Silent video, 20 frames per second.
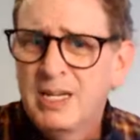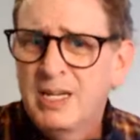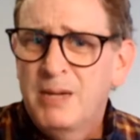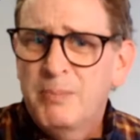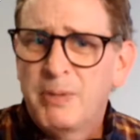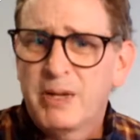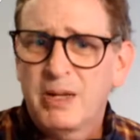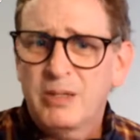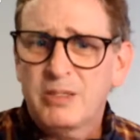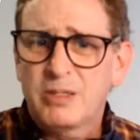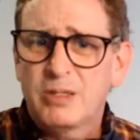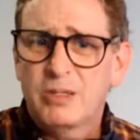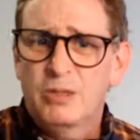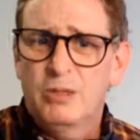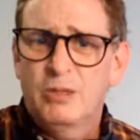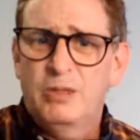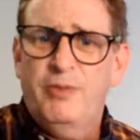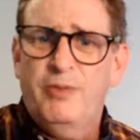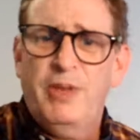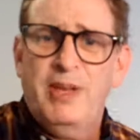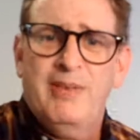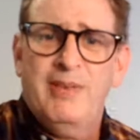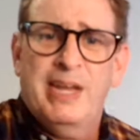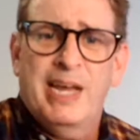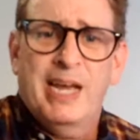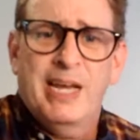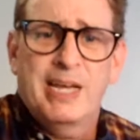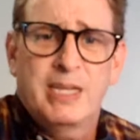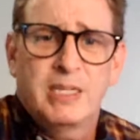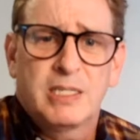but also if you have any
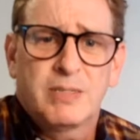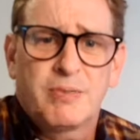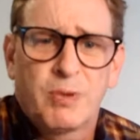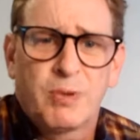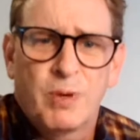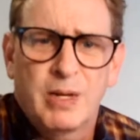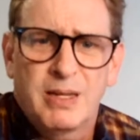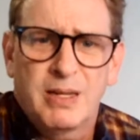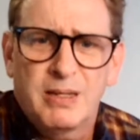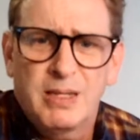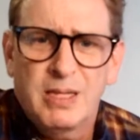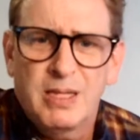ideas for